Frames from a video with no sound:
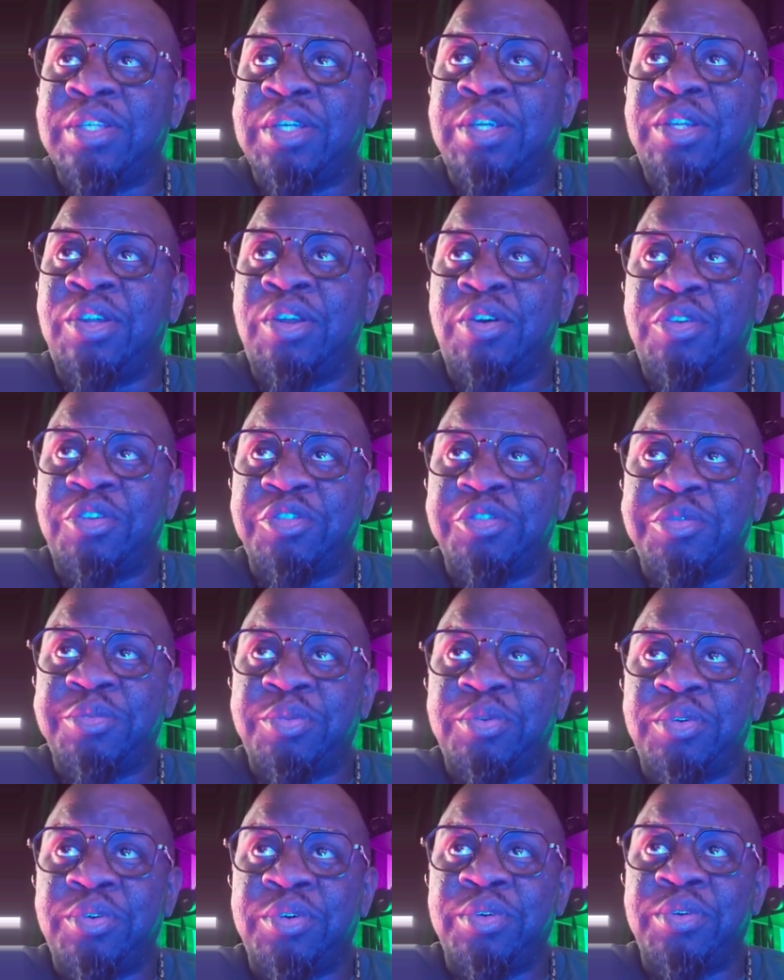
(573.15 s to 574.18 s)
a
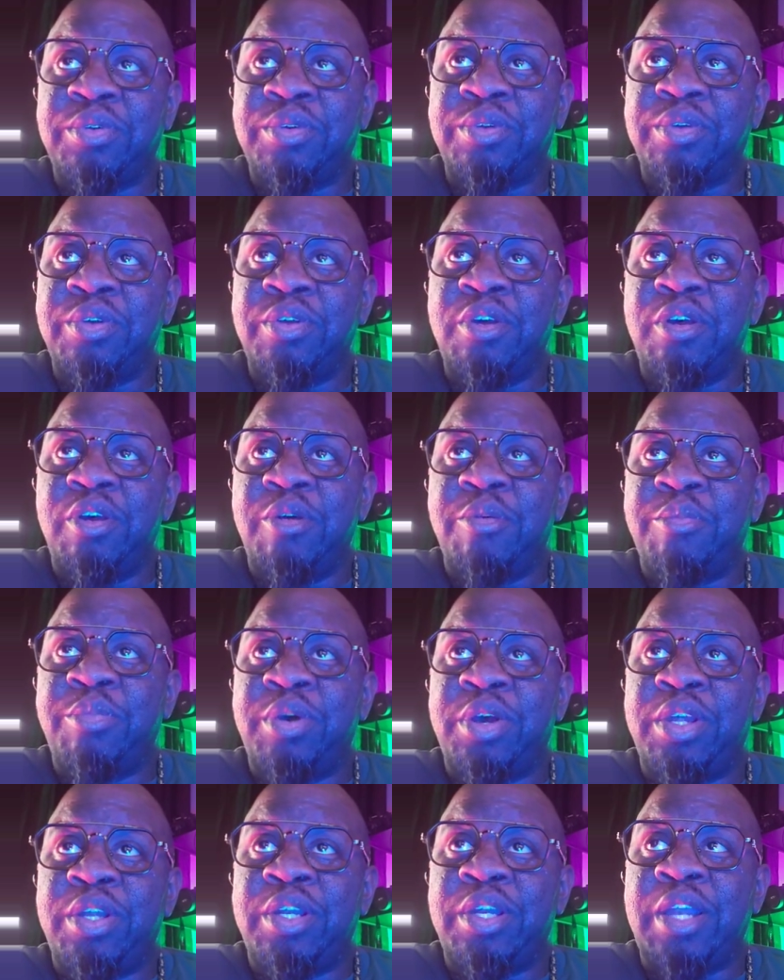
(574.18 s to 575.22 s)
noticeable
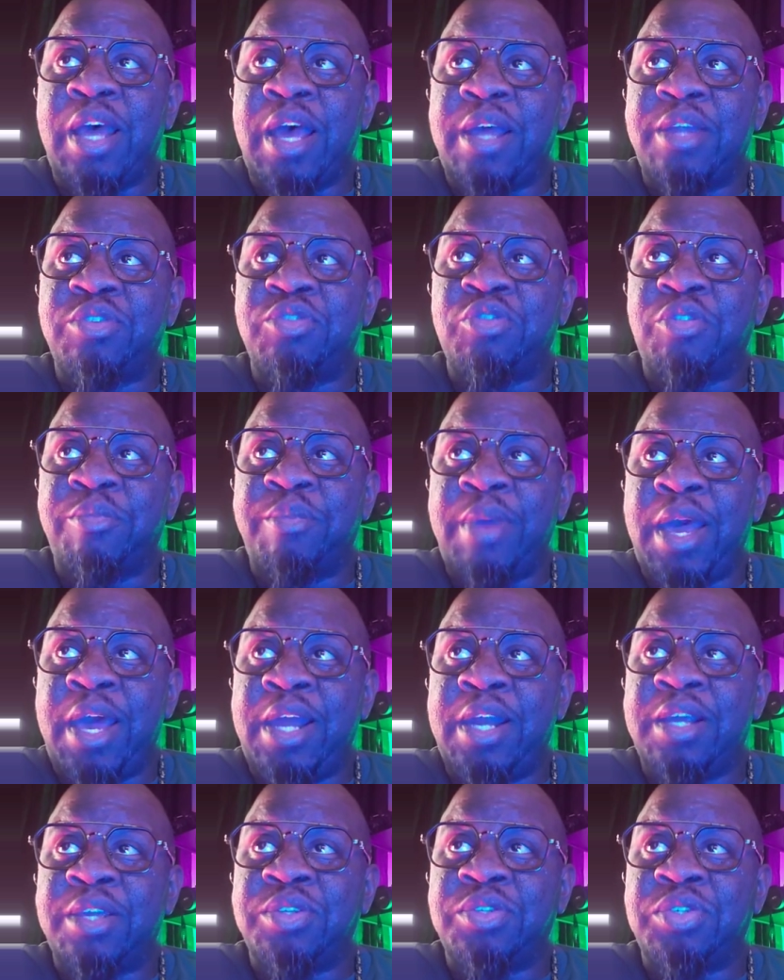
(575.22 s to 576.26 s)
but not
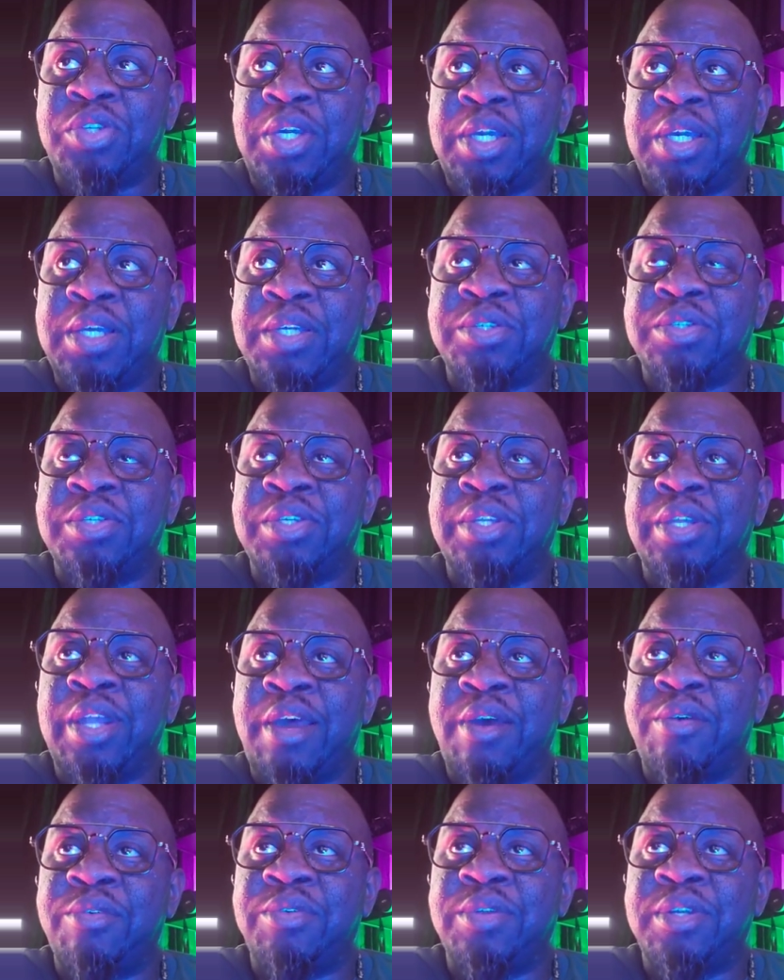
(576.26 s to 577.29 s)
dramatic change in
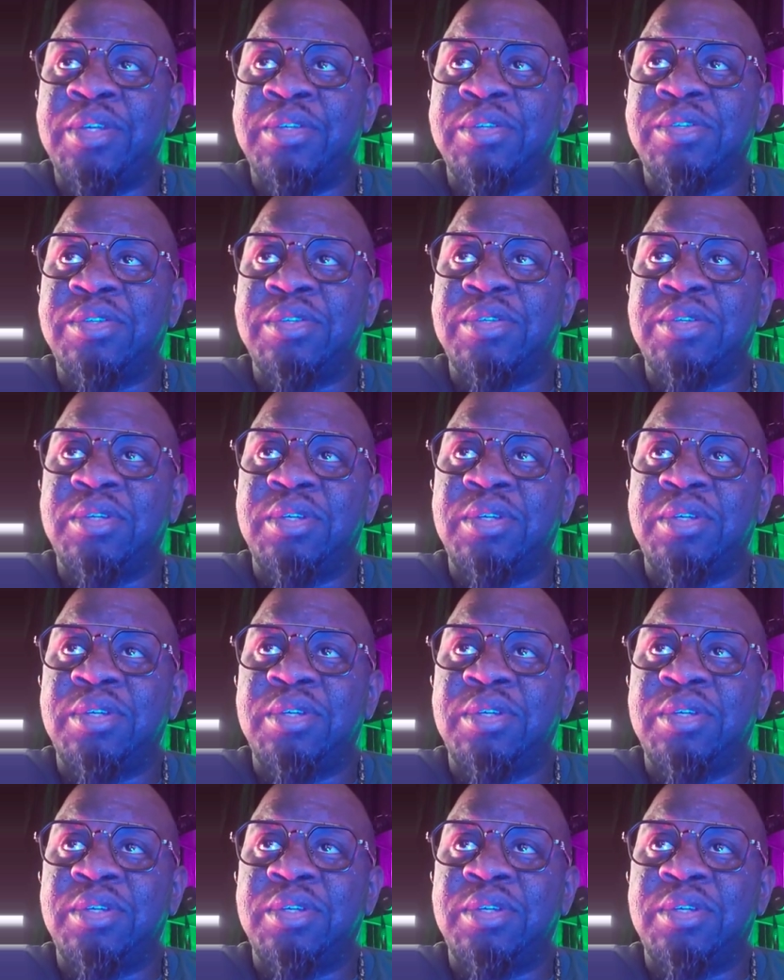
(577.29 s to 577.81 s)
loudness.